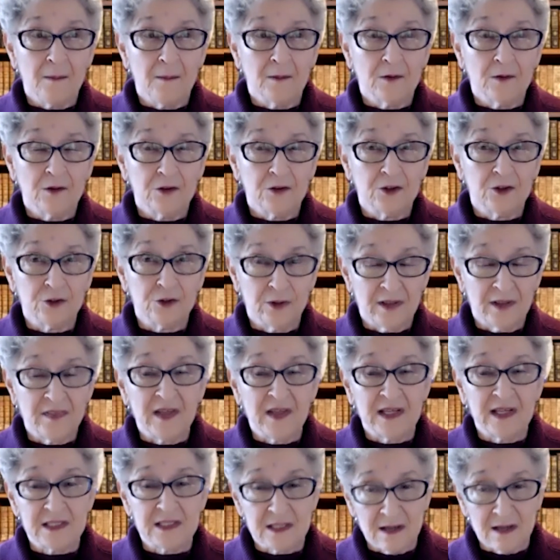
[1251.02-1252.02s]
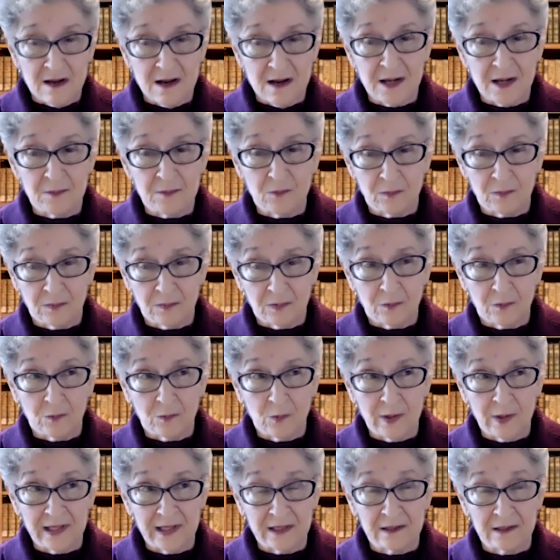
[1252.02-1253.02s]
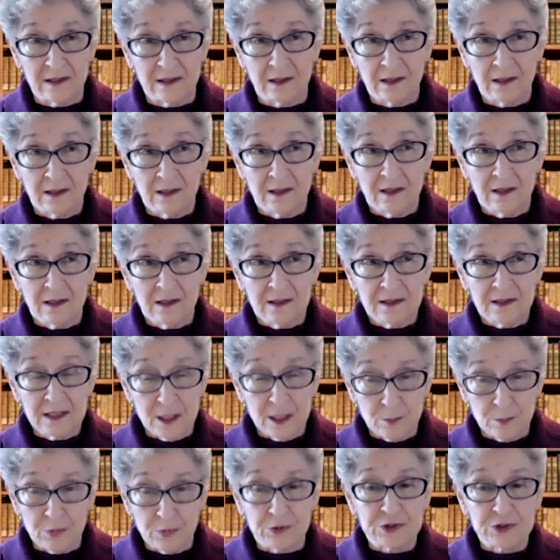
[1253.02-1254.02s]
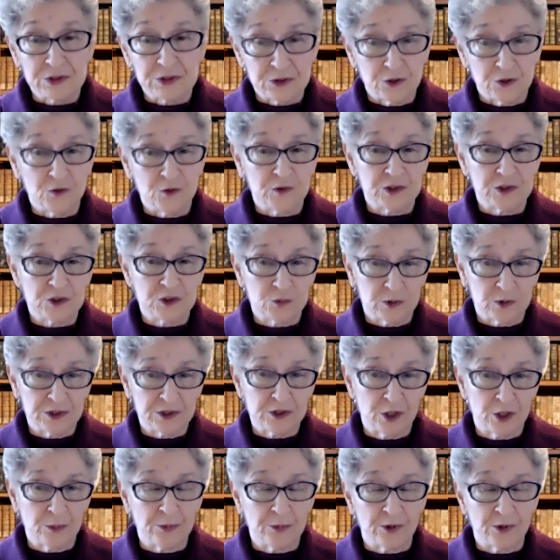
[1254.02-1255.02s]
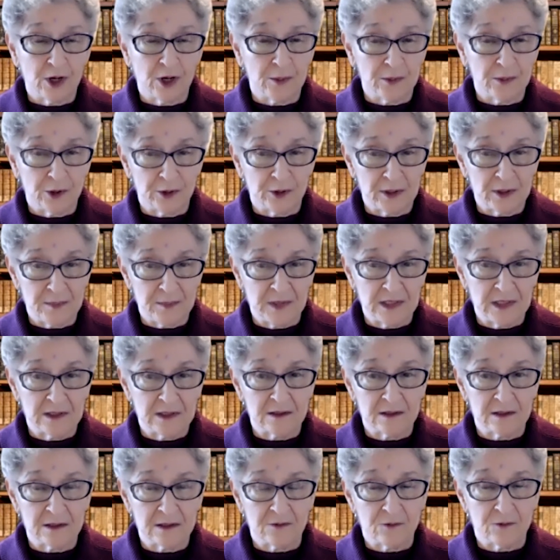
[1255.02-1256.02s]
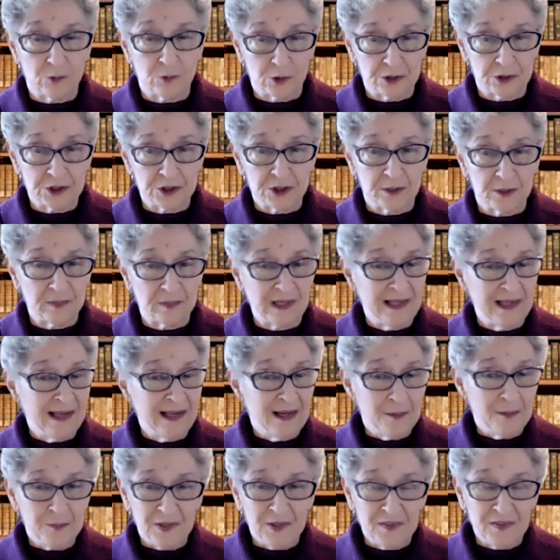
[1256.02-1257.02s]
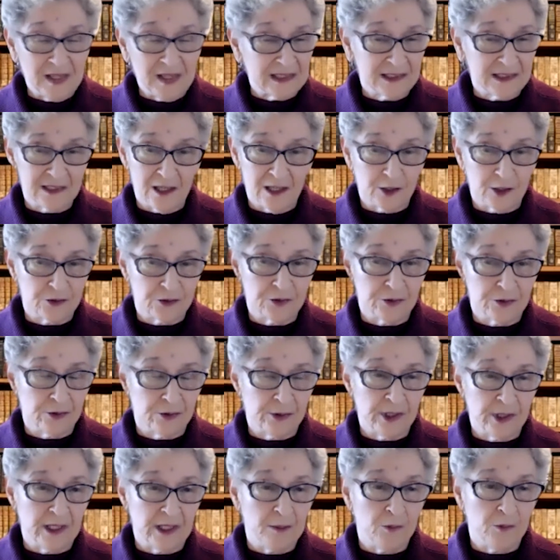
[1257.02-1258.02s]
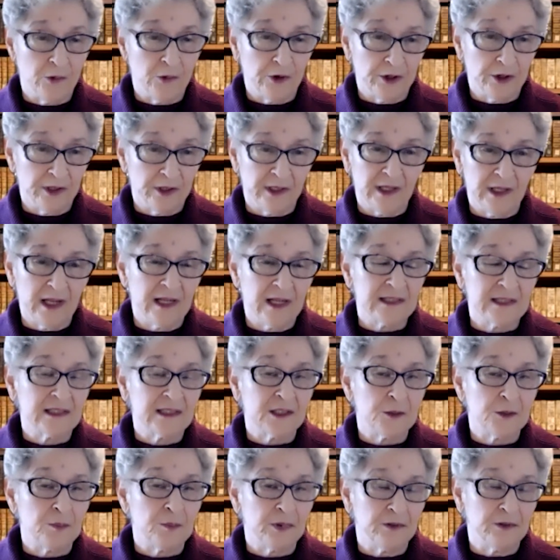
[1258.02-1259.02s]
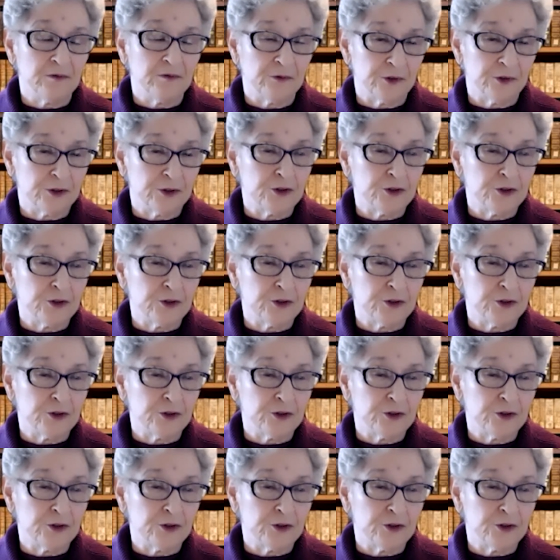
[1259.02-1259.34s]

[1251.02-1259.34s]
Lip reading: during that time when temple service was our primary means of worship, but that's not true anymore, and it hasn't been for 2